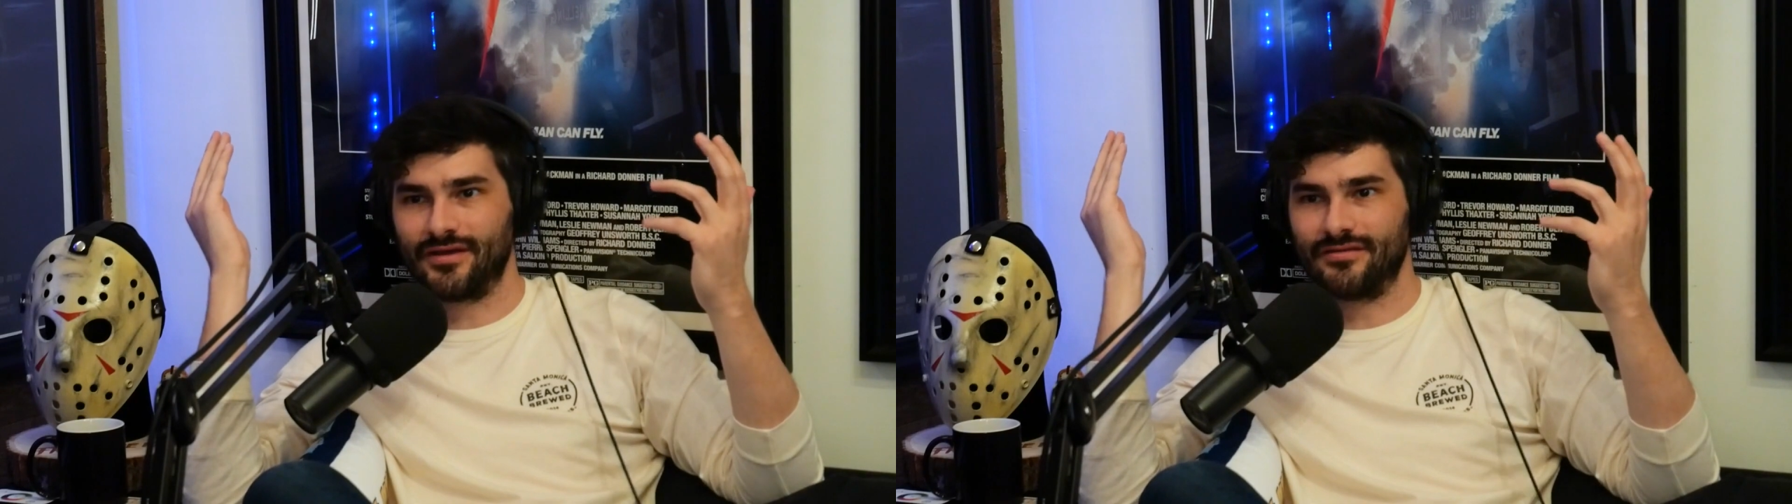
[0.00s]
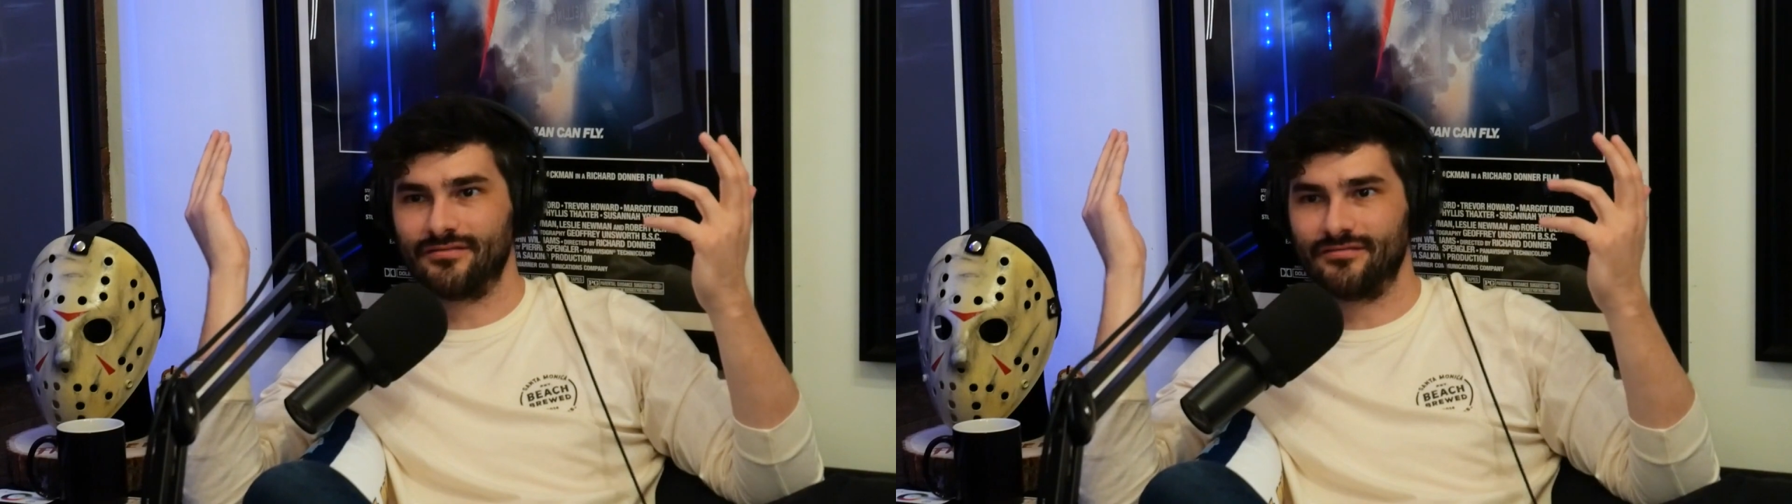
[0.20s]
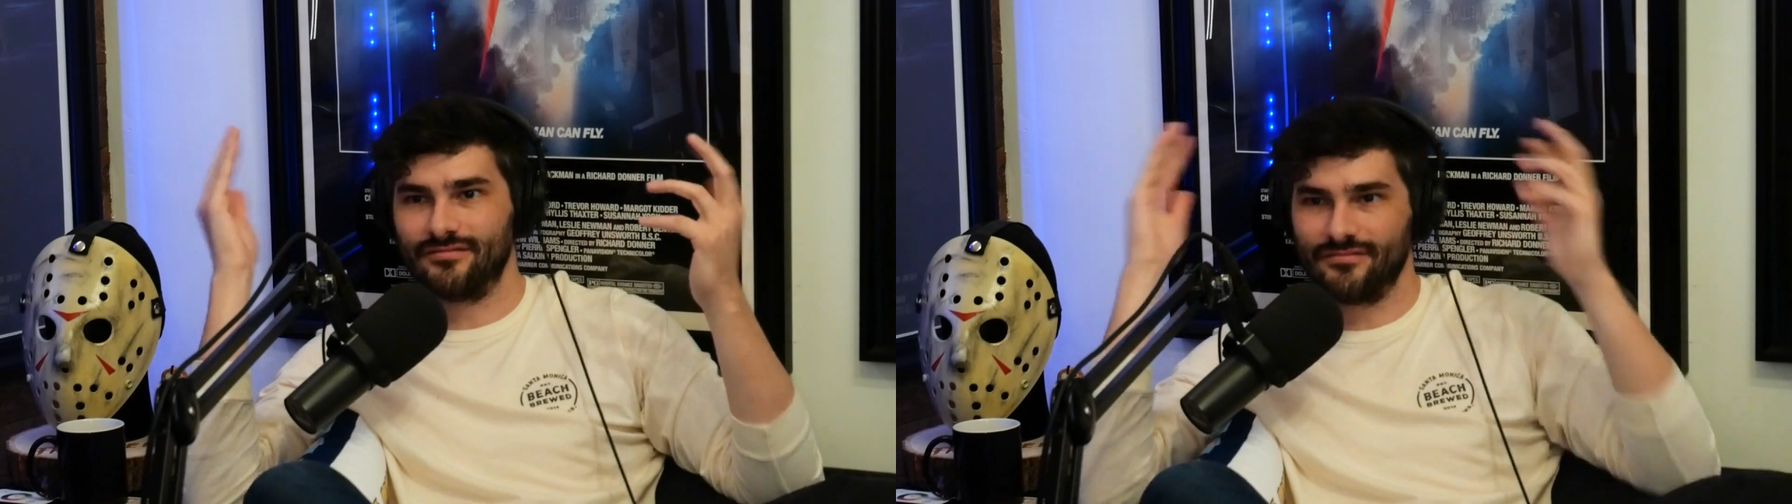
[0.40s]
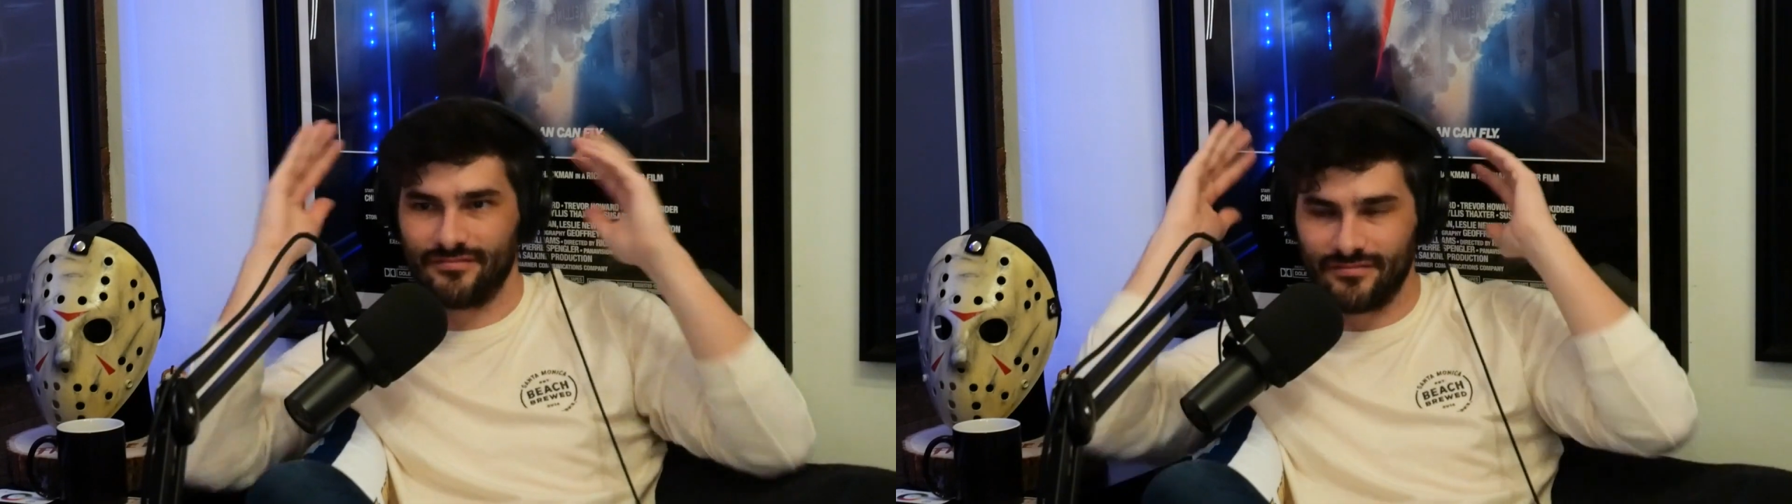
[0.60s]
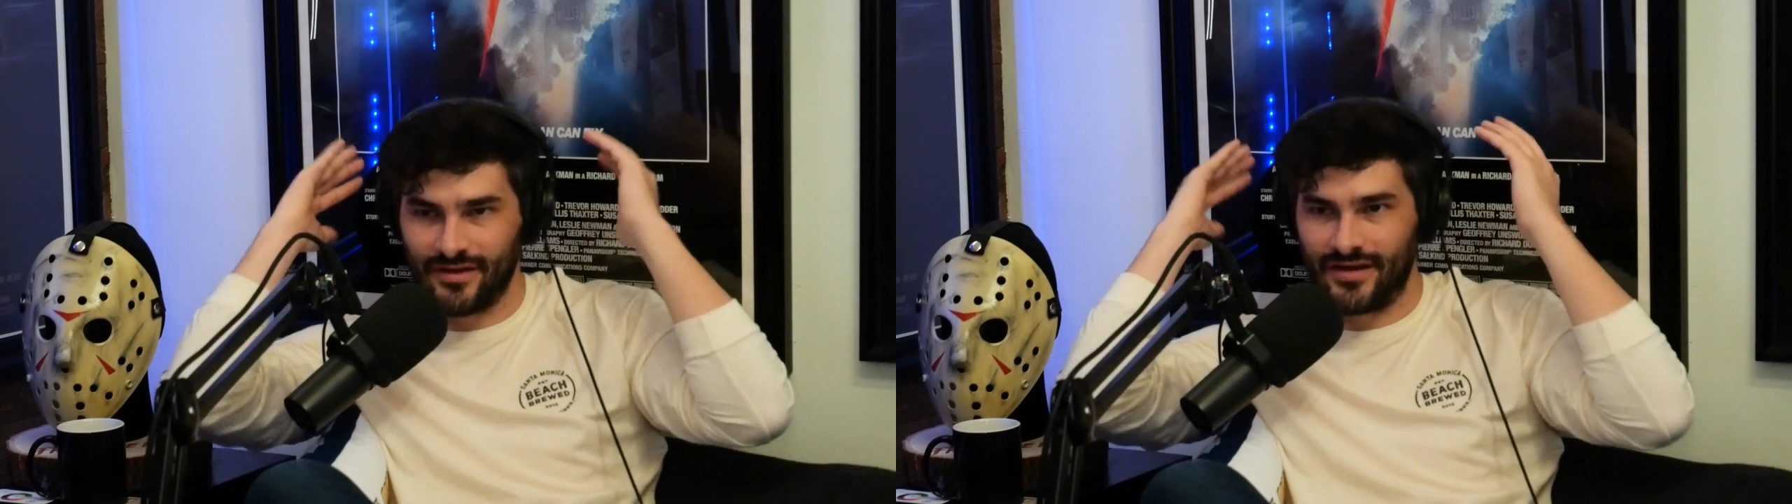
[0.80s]
a
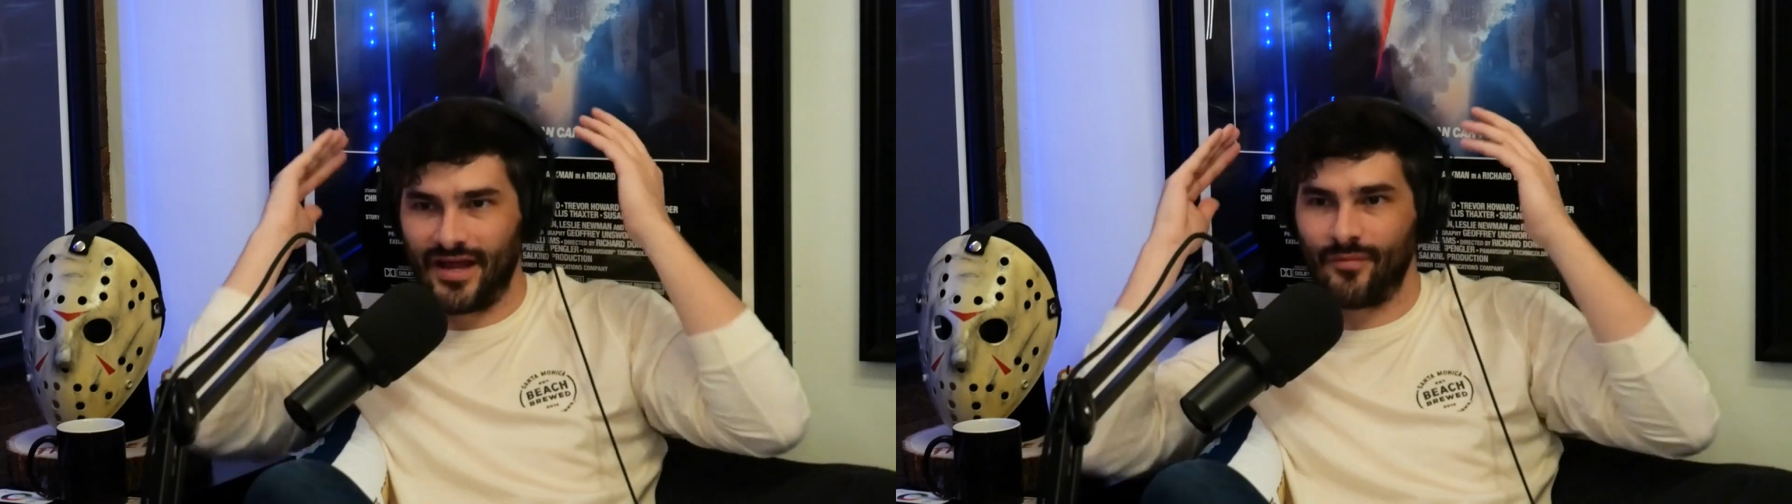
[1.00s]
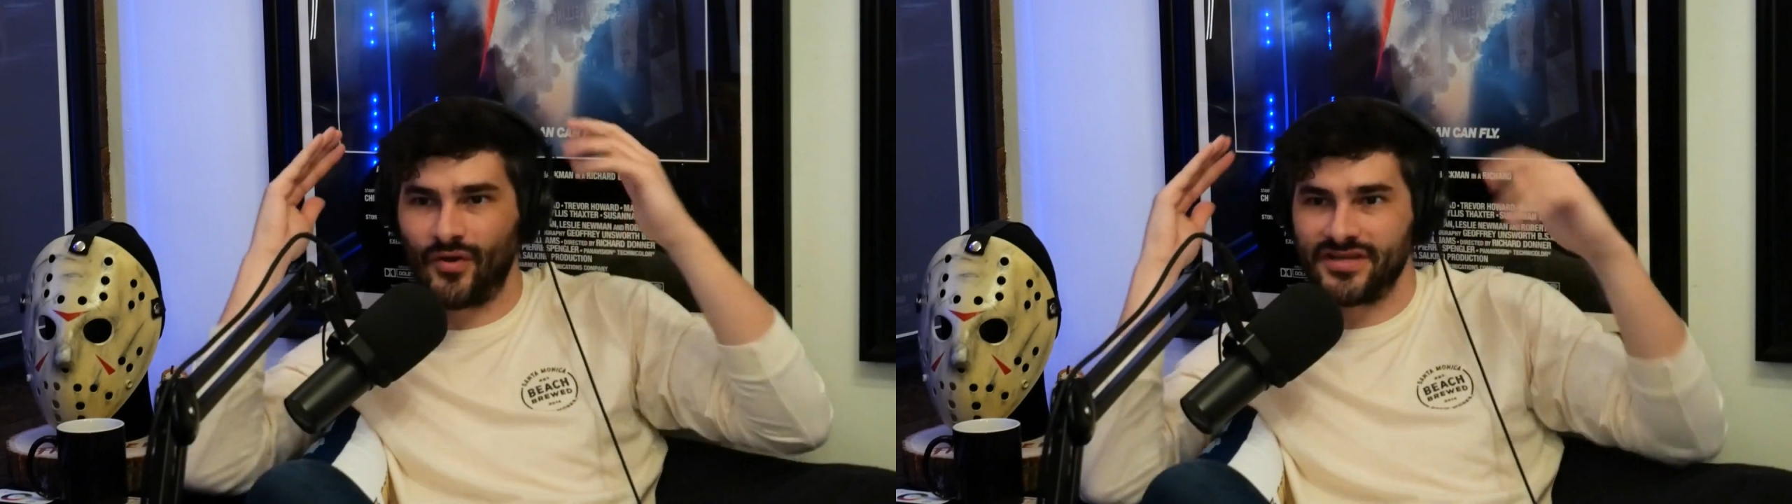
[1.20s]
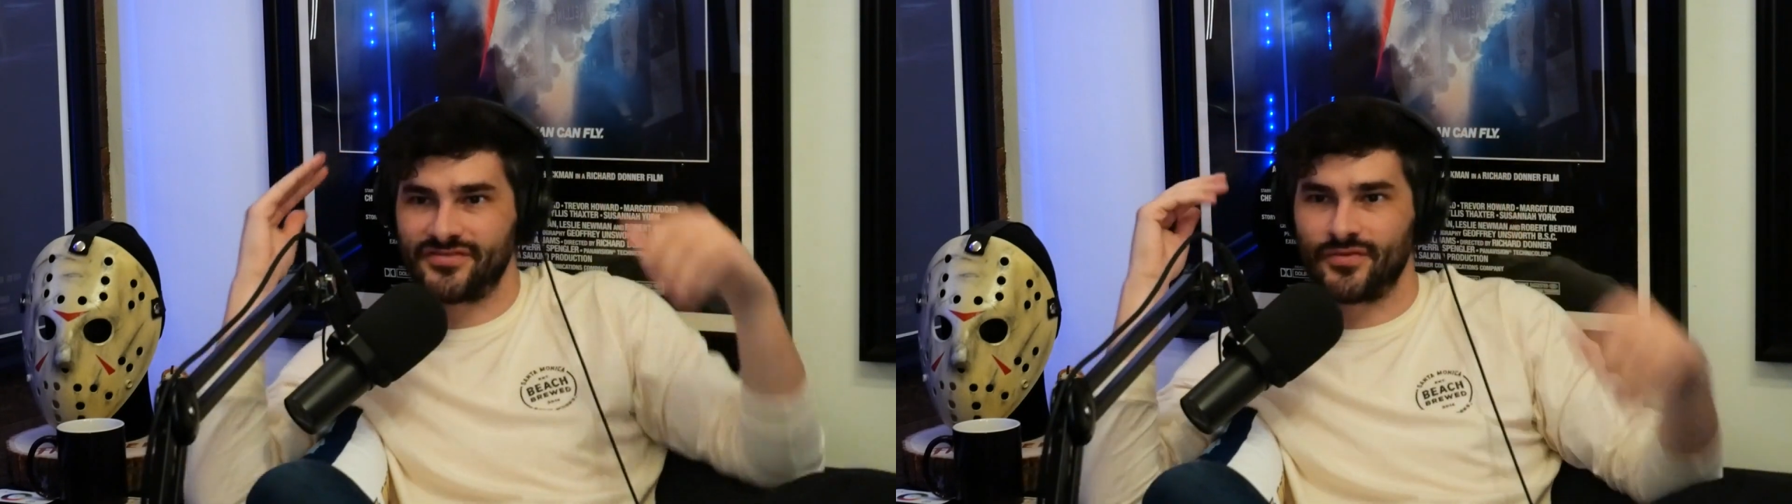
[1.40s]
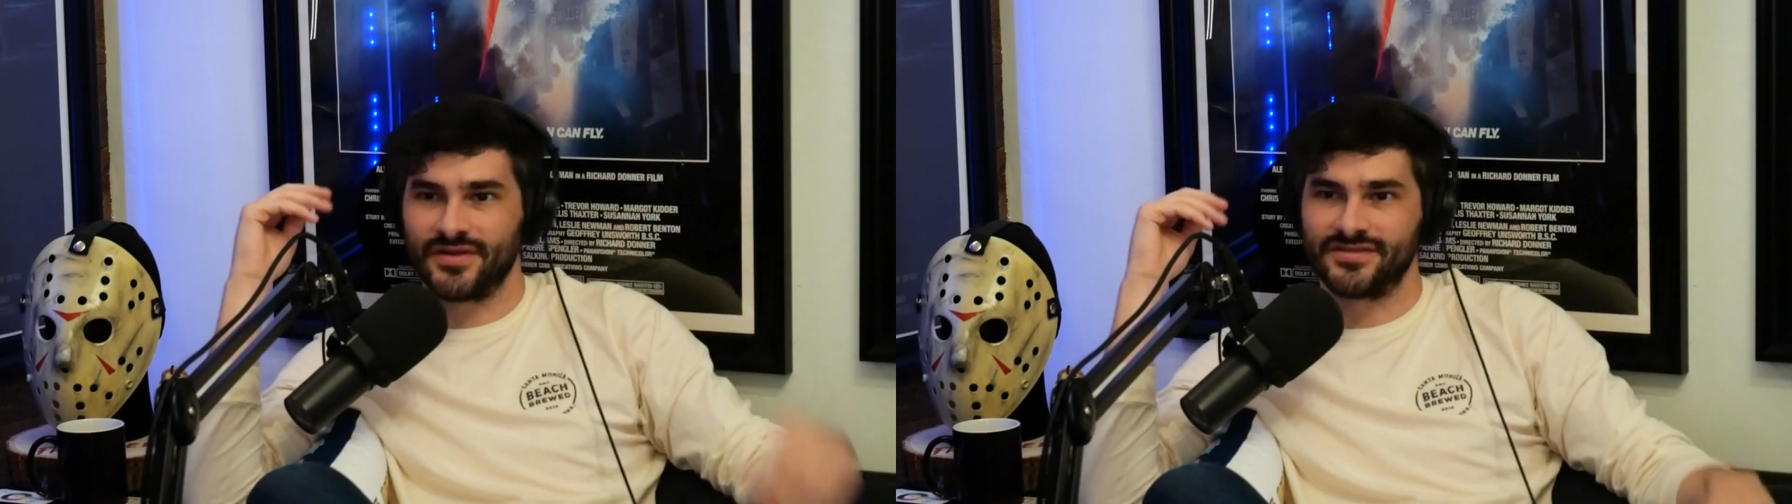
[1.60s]
like a neck brace for the